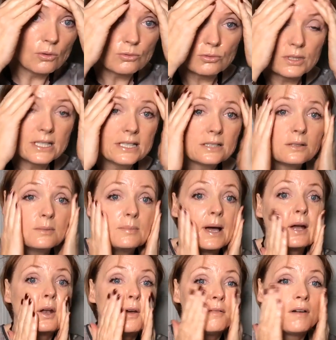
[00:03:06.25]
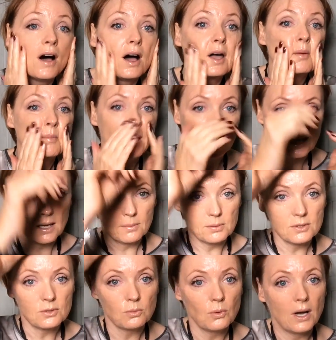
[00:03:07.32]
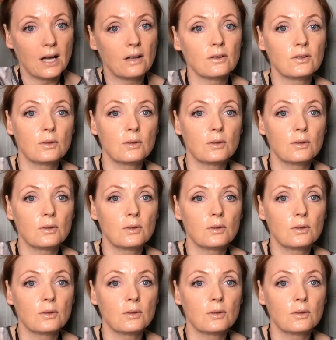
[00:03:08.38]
a reasonable amount of eye makeup as well.